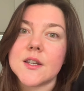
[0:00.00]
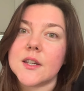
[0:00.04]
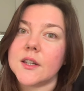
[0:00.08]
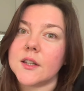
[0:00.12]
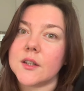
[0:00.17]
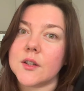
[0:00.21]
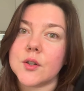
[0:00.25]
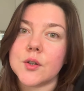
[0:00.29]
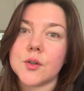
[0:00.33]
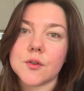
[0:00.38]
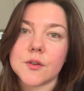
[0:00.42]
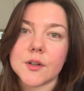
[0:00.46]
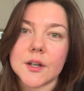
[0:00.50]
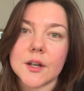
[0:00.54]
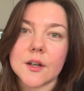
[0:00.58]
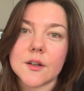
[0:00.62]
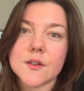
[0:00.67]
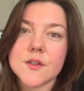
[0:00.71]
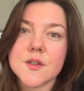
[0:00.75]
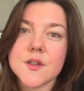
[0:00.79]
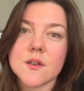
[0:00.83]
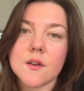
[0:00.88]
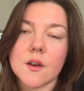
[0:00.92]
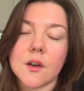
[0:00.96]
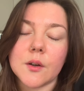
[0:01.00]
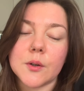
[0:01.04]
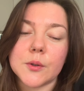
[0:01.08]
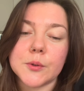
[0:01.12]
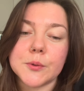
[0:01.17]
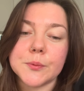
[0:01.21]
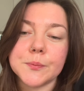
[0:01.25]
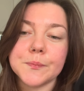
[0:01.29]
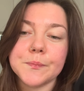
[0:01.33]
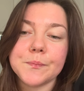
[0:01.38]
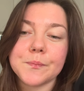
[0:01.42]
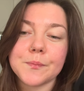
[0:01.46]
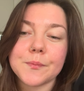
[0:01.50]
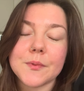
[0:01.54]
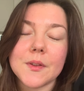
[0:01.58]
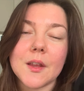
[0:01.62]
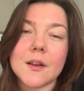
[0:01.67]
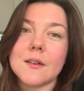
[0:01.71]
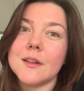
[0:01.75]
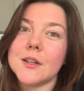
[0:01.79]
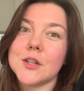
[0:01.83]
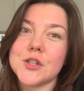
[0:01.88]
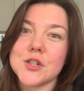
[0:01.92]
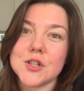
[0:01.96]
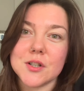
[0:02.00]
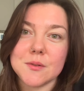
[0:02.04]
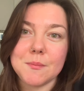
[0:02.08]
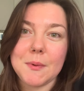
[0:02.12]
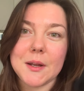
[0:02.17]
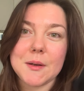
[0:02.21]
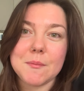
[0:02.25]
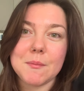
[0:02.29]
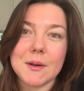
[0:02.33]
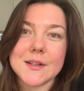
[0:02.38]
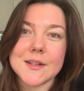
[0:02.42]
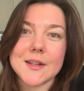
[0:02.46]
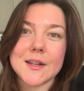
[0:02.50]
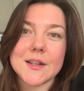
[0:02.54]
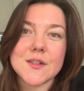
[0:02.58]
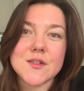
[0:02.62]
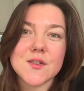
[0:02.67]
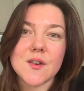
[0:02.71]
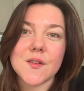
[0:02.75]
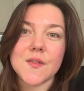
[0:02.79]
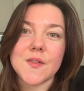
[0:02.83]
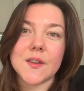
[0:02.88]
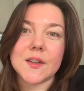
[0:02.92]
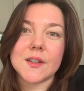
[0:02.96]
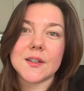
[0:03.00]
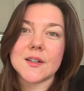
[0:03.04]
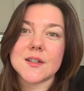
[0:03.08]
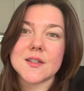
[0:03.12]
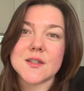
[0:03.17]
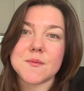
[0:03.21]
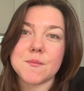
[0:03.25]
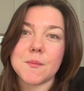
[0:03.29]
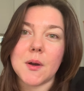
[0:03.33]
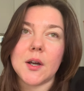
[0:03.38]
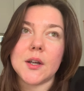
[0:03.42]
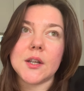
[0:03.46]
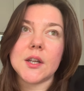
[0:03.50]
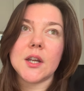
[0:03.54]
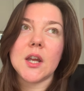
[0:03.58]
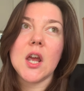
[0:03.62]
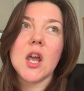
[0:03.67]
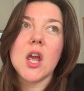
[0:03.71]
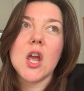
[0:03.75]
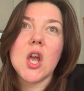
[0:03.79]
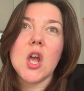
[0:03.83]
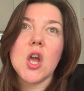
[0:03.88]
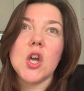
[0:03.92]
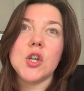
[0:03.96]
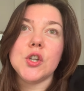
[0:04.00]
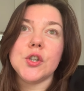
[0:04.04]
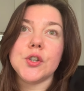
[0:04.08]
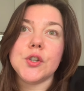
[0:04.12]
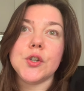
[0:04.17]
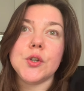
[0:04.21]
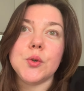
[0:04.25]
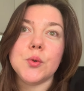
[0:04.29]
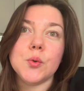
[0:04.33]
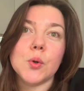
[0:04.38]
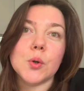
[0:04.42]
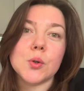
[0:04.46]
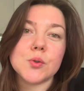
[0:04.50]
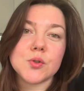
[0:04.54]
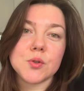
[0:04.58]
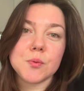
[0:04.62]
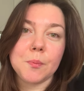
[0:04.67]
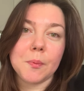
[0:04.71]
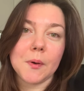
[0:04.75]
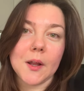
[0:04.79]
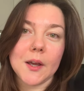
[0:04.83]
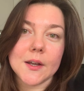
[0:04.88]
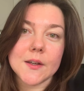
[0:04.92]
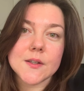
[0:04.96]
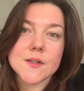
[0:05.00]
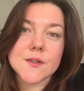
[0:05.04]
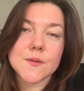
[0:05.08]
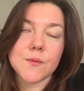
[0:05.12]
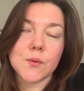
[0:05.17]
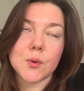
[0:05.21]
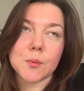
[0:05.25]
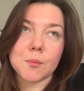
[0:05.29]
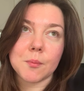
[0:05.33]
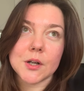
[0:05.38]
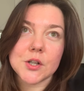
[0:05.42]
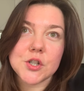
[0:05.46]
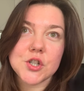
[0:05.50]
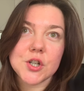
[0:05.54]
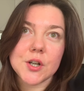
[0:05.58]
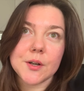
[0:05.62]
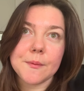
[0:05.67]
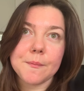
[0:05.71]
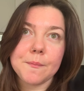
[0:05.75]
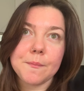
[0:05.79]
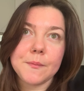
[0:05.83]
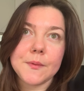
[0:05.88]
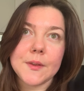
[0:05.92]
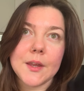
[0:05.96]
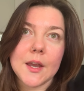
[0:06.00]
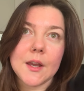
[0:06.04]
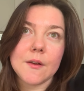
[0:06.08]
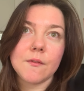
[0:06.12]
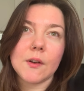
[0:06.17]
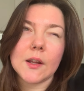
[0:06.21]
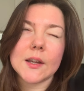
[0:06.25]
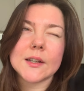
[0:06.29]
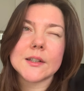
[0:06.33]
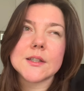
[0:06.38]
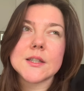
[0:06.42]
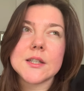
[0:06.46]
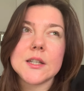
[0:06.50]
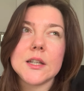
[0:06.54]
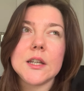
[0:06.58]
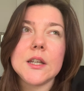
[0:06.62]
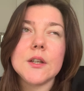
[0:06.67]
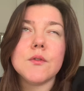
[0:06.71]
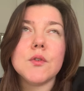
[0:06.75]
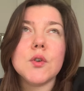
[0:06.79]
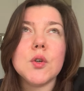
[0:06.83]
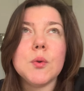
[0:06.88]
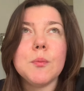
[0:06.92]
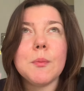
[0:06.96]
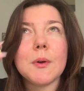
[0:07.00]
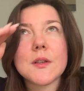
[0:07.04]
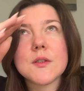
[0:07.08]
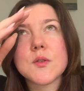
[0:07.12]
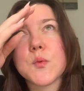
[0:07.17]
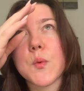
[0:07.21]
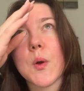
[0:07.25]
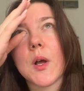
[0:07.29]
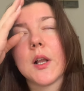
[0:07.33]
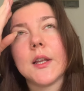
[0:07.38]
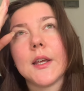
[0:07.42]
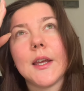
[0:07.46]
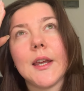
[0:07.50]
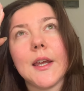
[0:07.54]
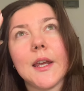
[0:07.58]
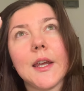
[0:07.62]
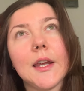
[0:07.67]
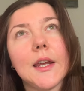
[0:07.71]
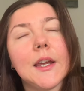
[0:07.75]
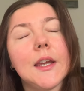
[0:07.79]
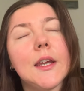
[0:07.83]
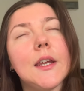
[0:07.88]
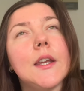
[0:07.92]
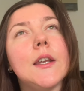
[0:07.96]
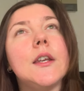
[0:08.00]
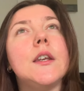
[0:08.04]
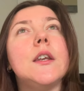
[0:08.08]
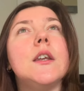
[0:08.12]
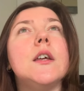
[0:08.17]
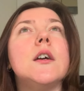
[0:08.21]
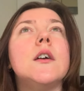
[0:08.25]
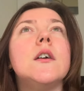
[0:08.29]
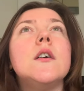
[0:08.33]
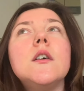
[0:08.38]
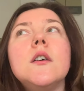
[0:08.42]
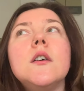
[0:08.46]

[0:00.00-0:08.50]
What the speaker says: in Korea, so that literally made my day. So I think that's my new go-to place for matcha. They have like a tea room as well in